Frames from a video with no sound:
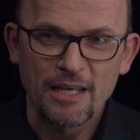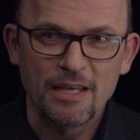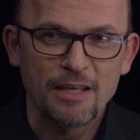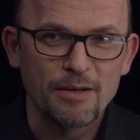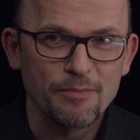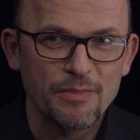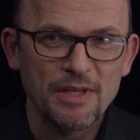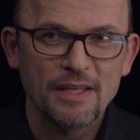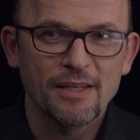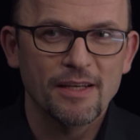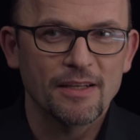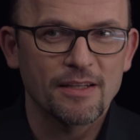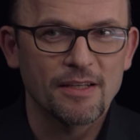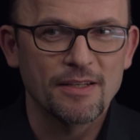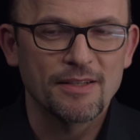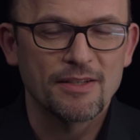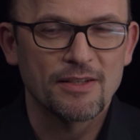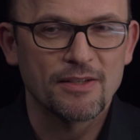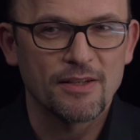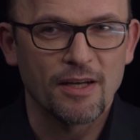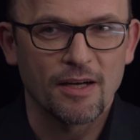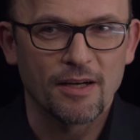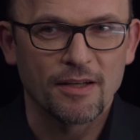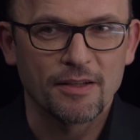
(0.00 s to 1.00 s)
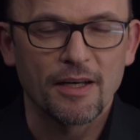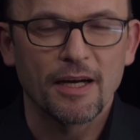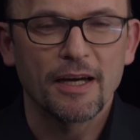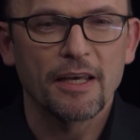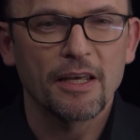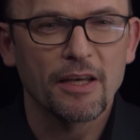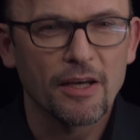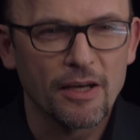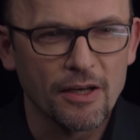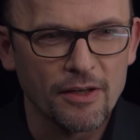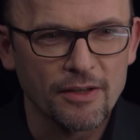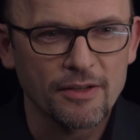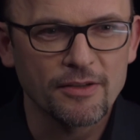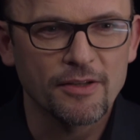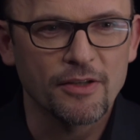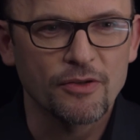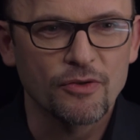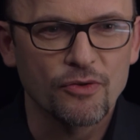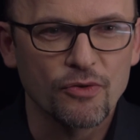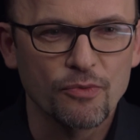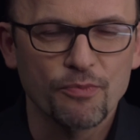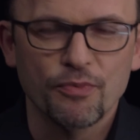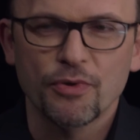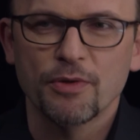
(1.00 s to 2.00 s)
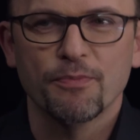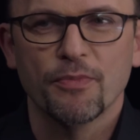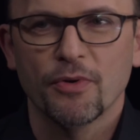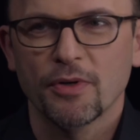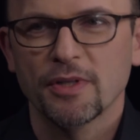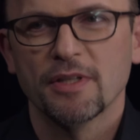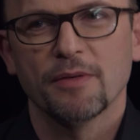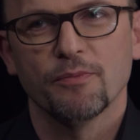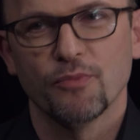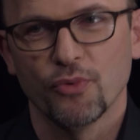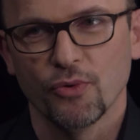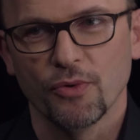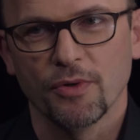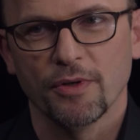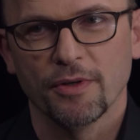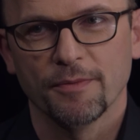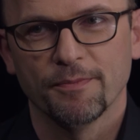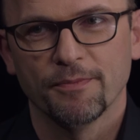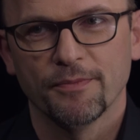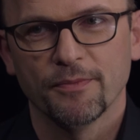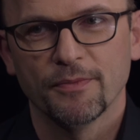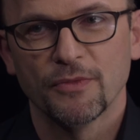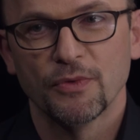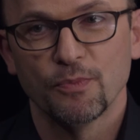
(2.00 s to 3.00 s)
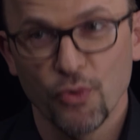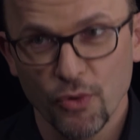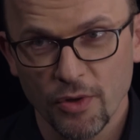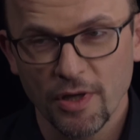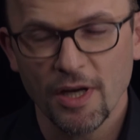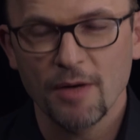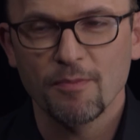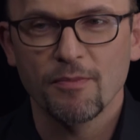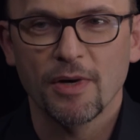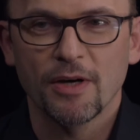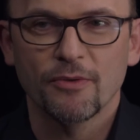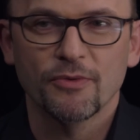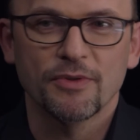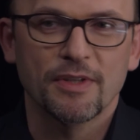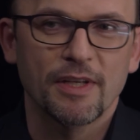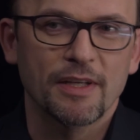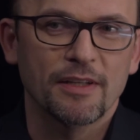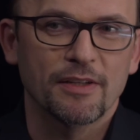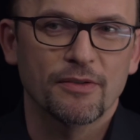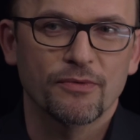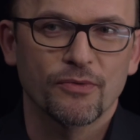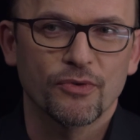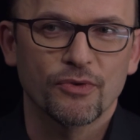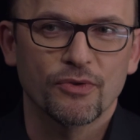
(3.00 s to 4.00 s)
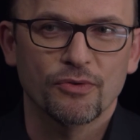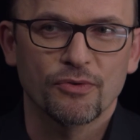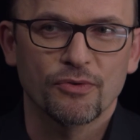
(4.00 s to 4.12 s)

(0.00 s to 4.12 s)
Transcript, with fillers: I immediately start. I heard that you prepared a book, a book about dental